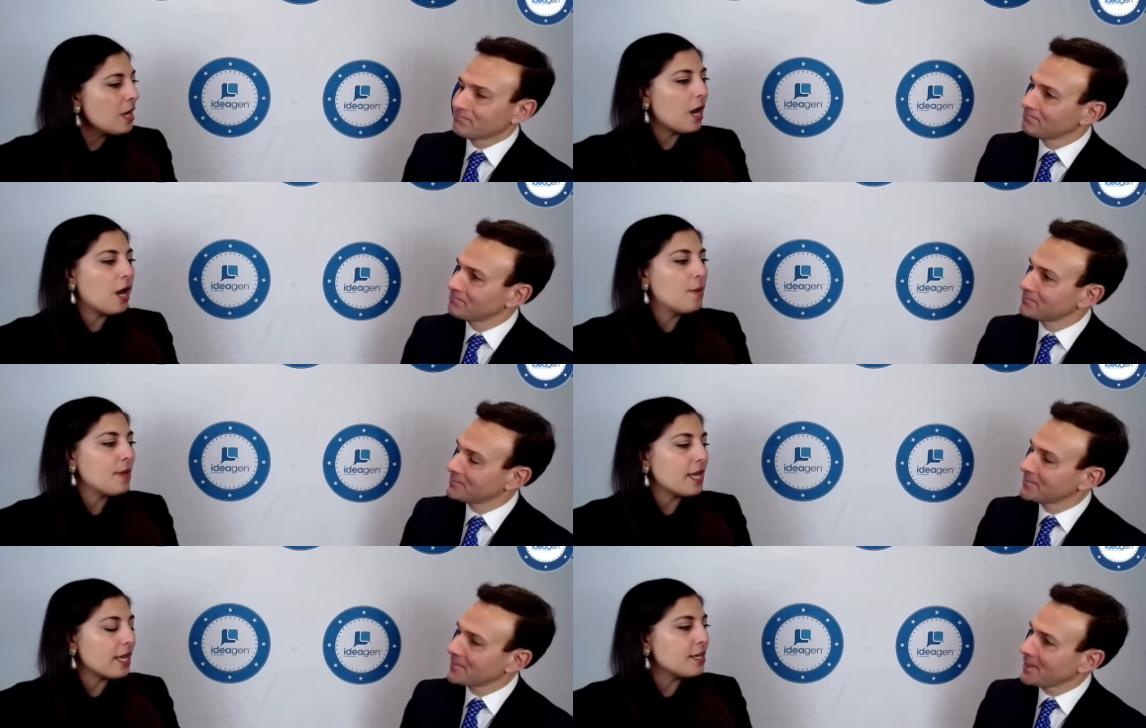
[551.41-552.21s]

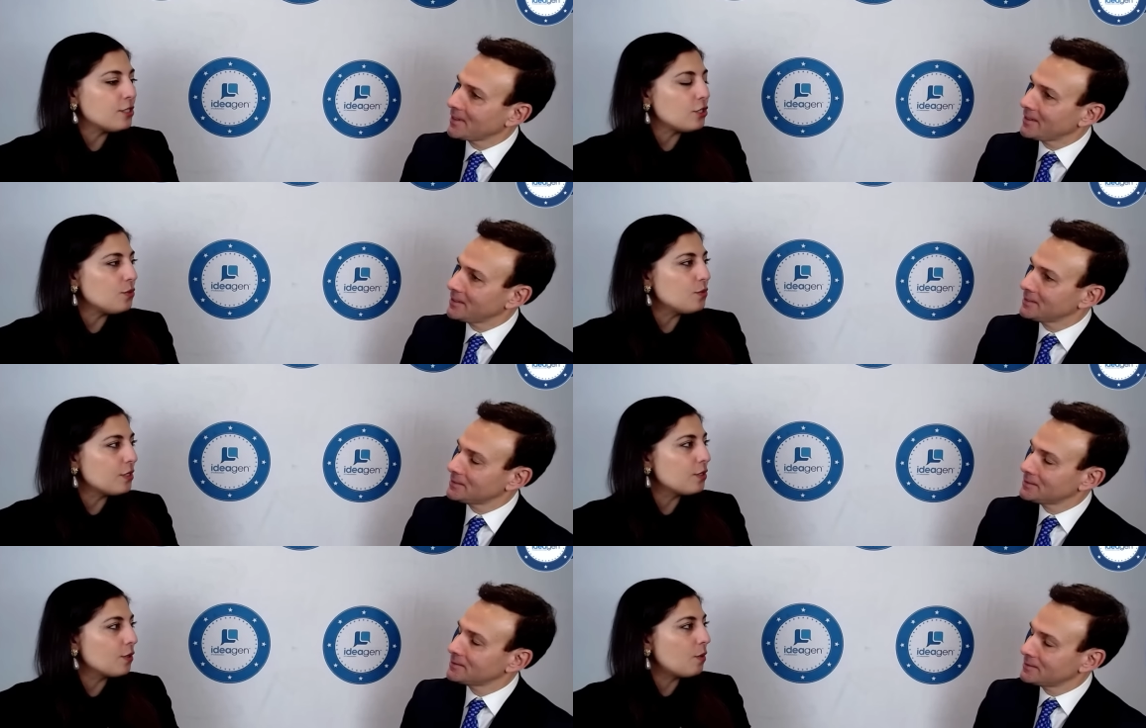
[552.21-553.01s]
Speaker 1: Um, and you
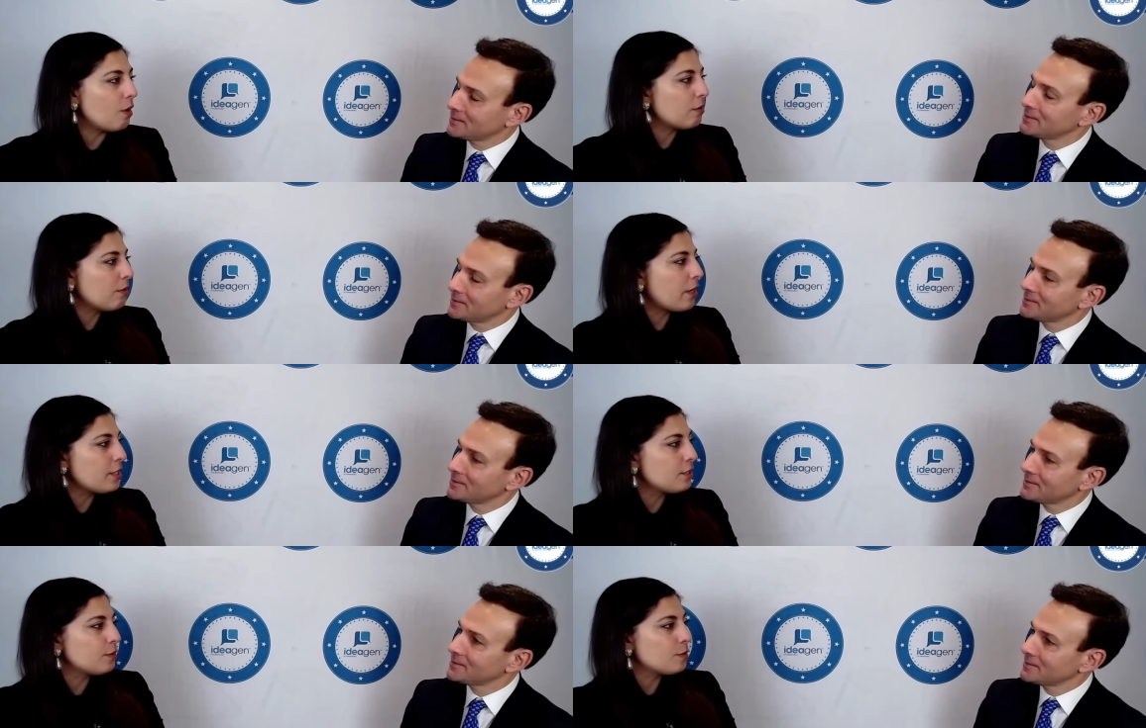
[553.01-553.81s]
can go
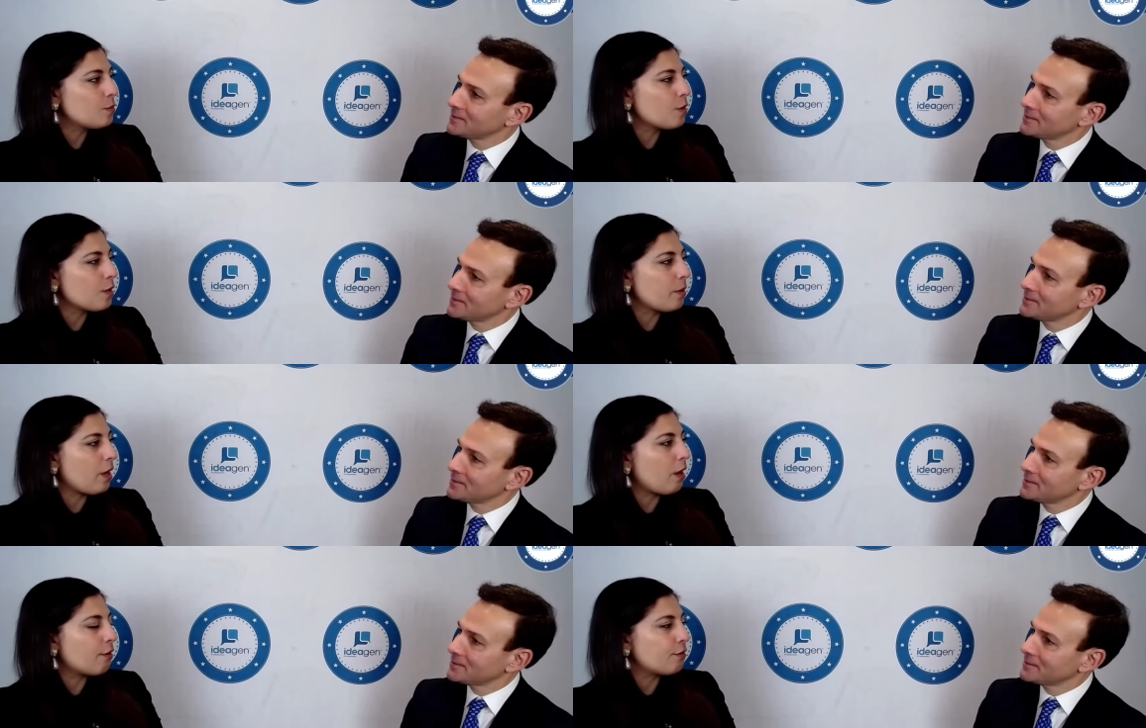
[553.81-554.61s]
online to learn more
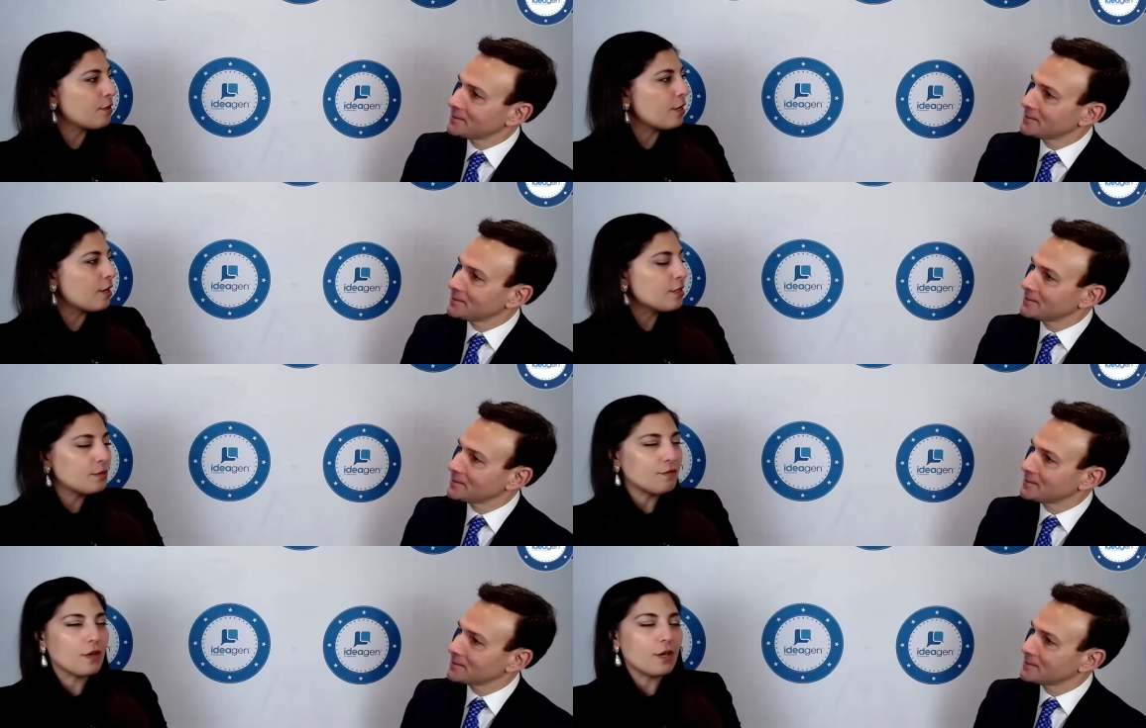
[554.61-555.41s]
about
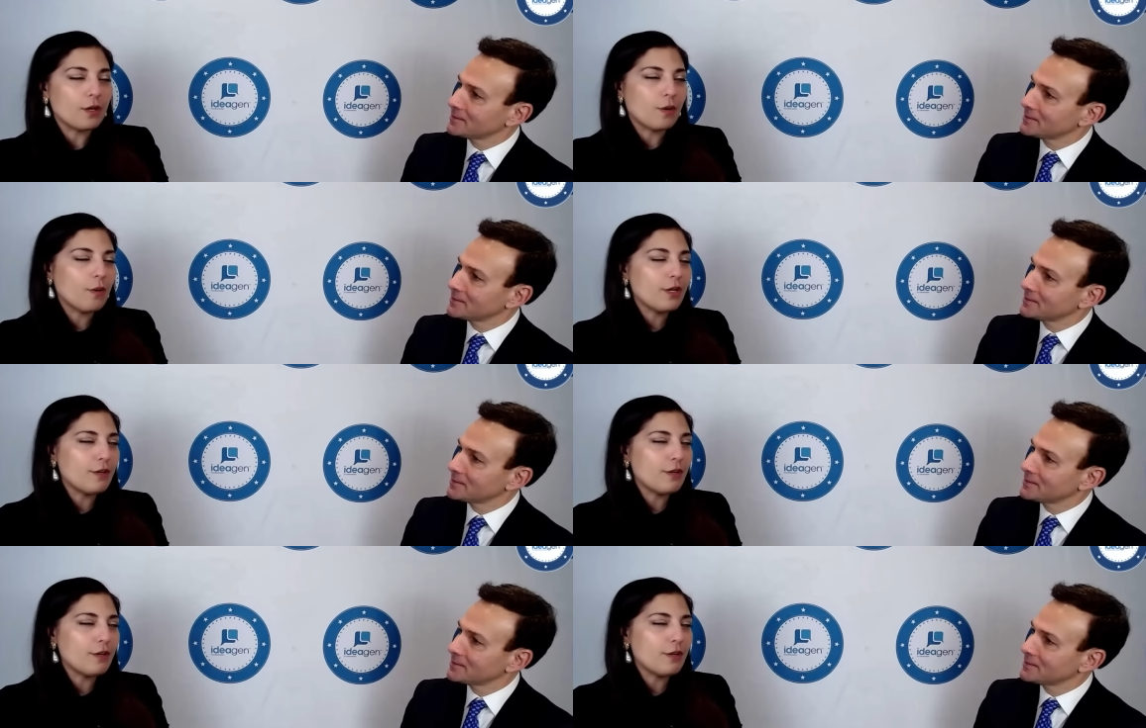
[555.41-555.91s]
L3Harris. We've got quite a